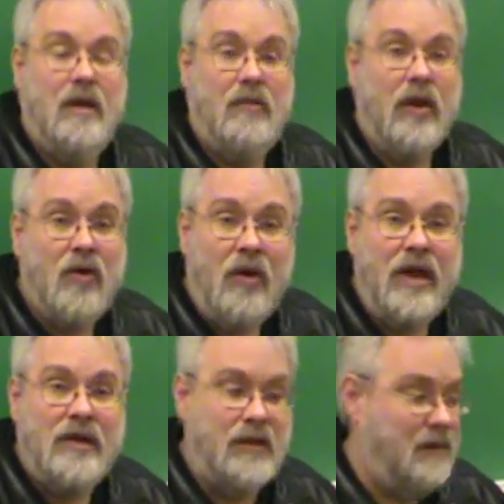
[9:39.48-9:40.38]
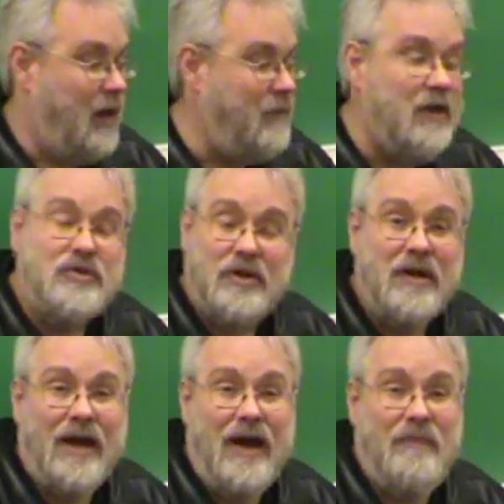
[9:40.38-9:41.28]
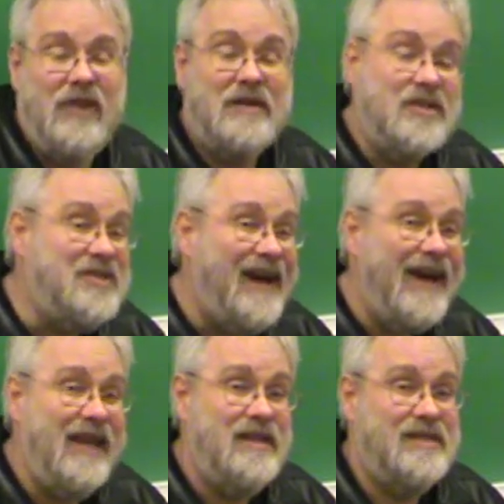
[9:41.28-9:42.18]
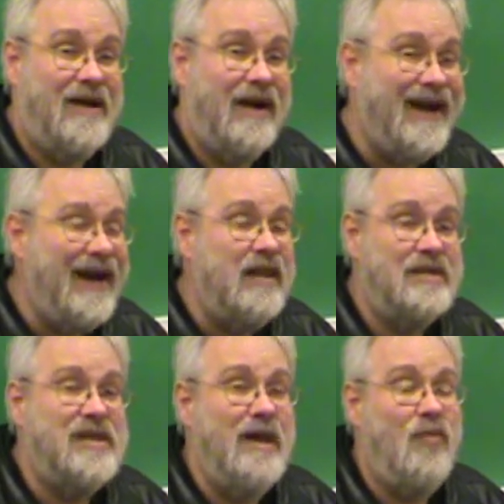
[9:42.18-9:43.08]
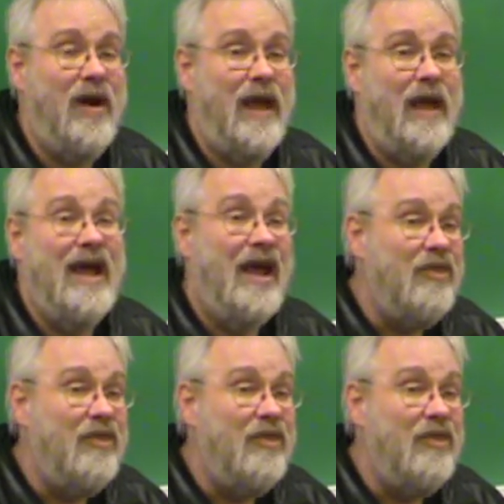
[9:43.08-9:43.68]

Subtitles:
Well, according to Emile Durkheim, societies are kind of the same way.